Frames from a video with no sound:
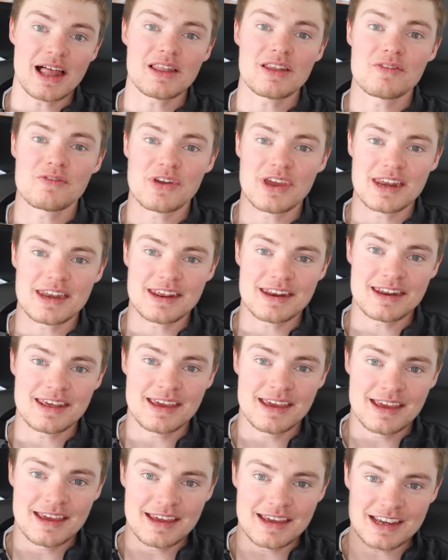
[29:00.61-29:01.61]
elevated
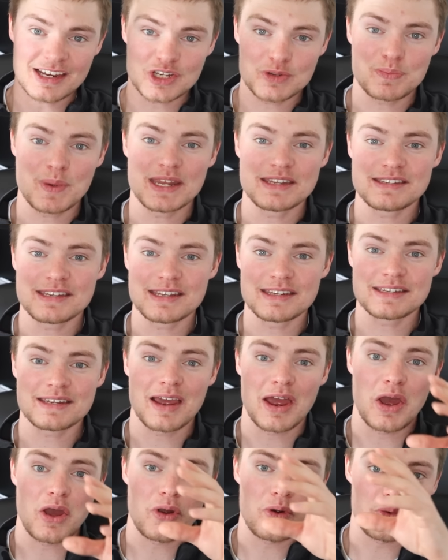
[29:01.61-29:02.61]
expenses
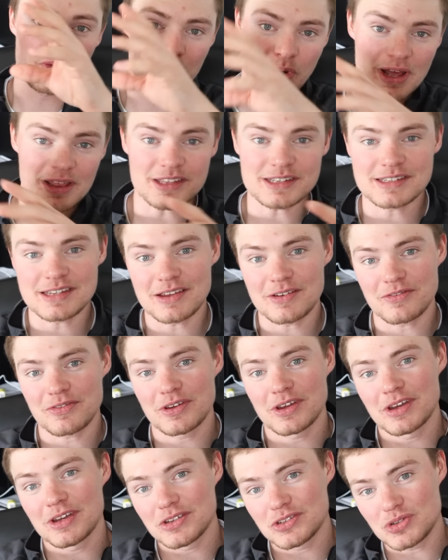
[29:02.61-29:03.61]
relative
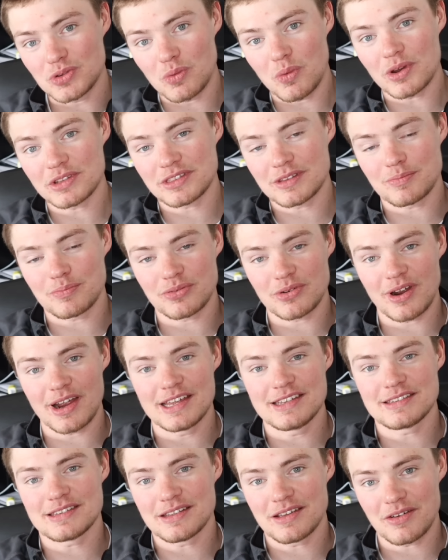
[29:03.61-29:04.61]
to what the
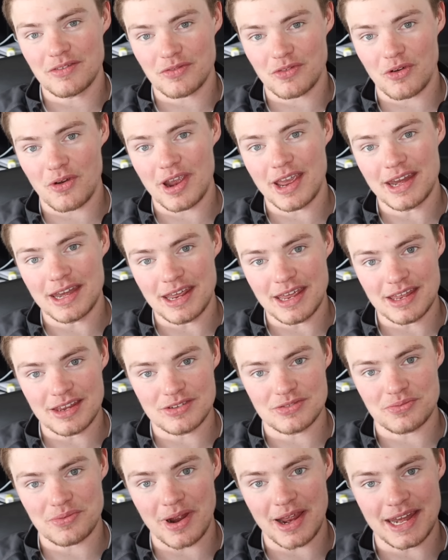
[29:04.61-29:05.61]
price of grain
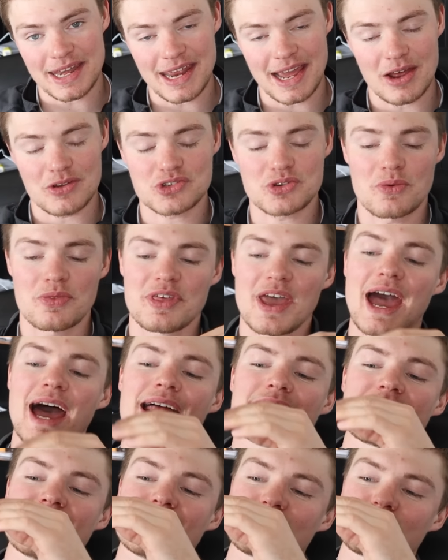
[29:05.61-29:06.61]
is right now. So
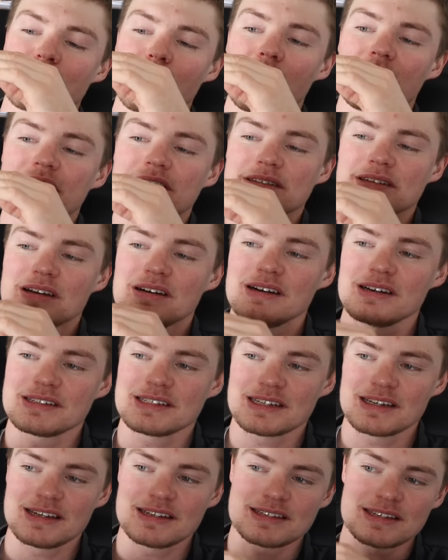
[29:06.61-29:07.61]
that is what is
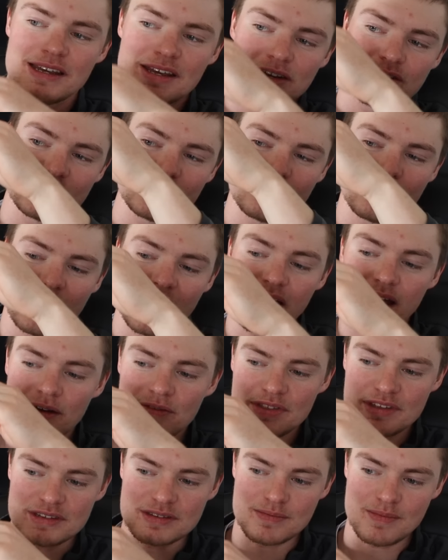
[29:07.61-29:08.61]
causing us to
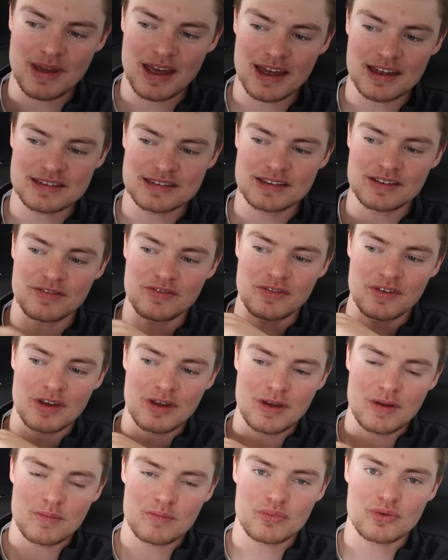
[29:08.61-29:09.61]
have this massive
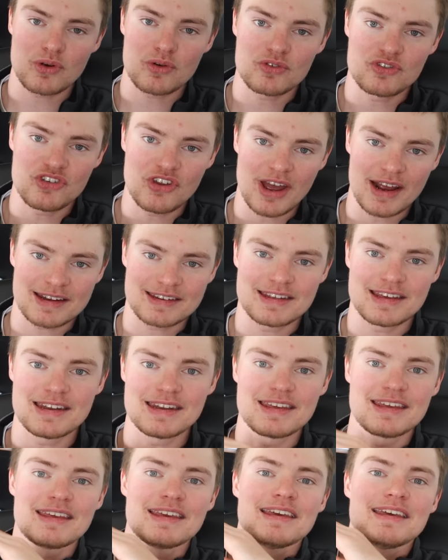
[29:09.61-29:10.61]

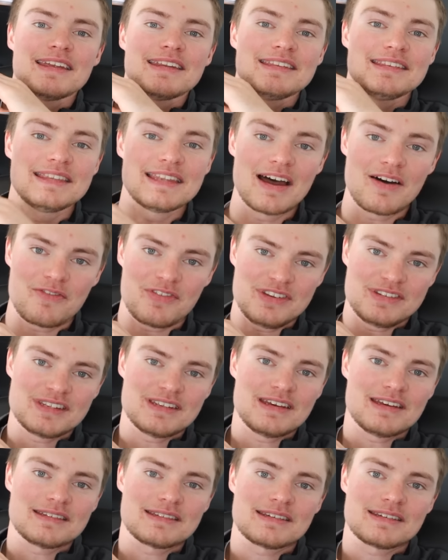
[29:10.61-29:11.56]
projected deficit.